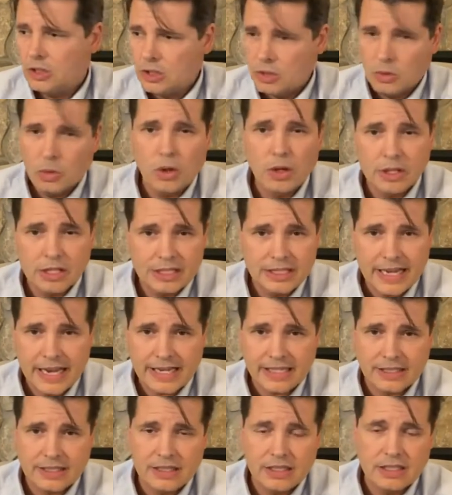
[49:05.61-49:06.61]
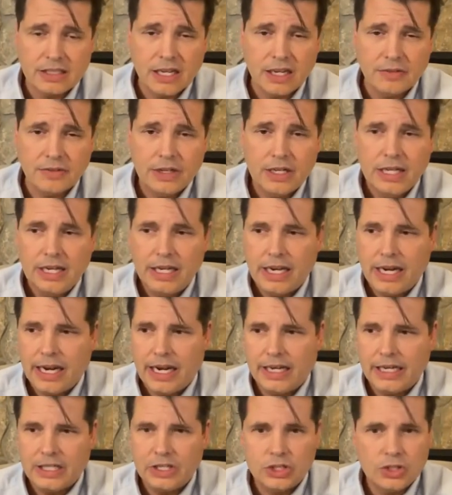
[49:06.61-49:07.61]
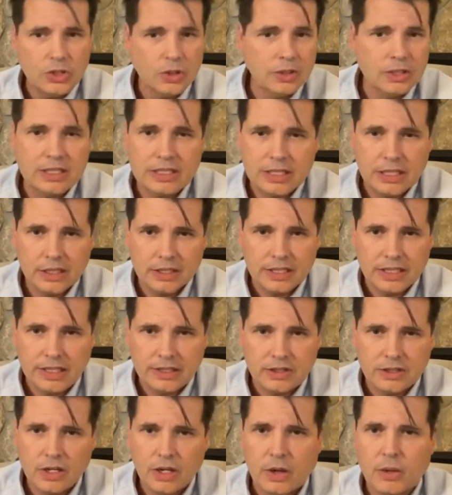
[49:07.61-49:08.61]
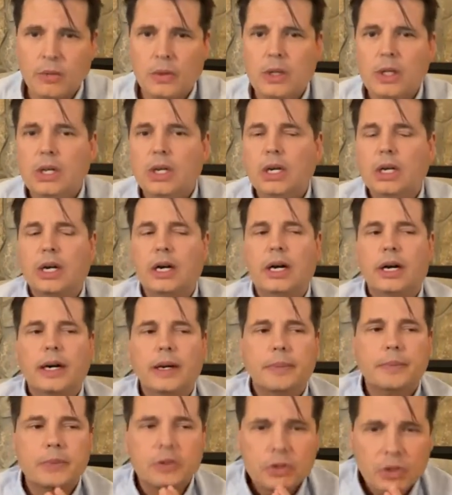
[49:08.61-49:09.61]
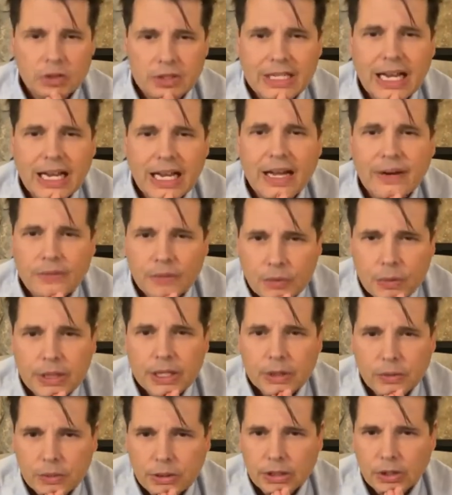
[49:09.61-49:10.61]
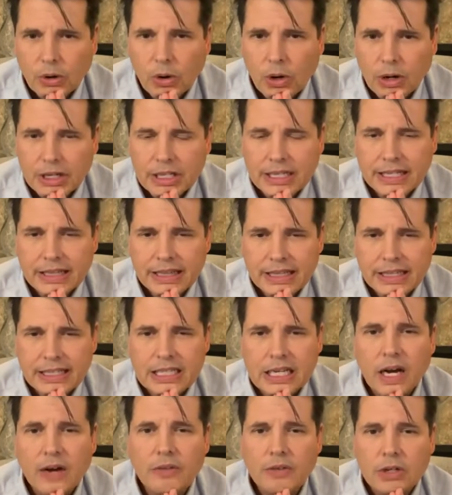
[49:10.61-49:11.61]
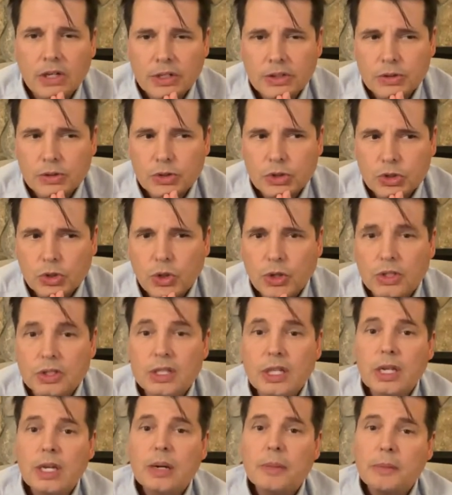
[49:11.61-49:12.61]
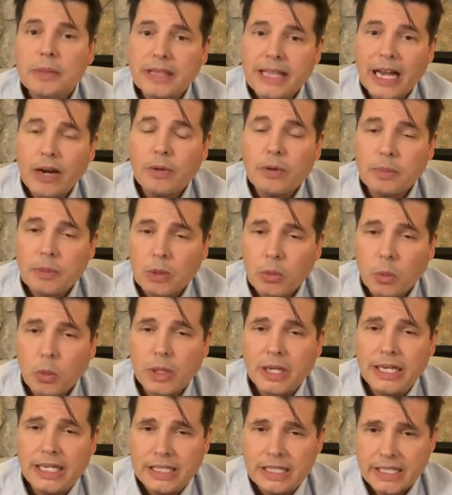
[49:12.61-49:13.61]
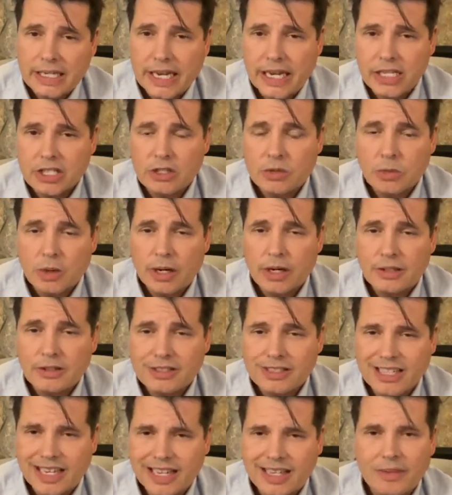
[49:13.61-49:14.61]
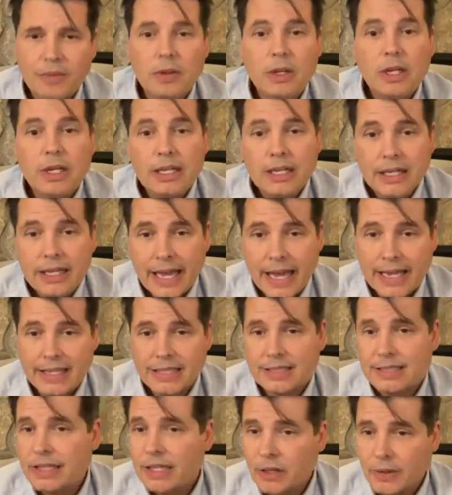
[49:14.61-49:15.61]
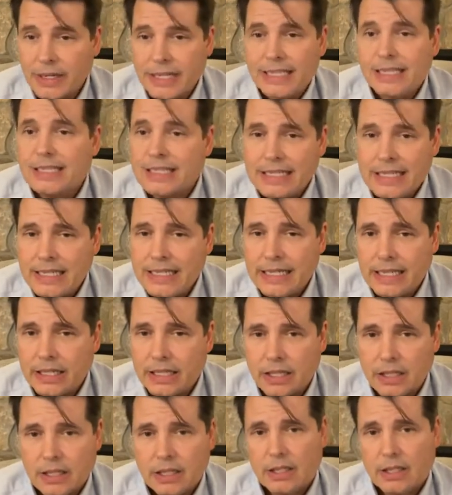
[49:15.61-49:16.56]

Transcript: do all the tests and stuff, and insurance still says no. So it's gotten really, really hard to get that covered under insurance. But that would be one indication where I'd say, yes, there is a need.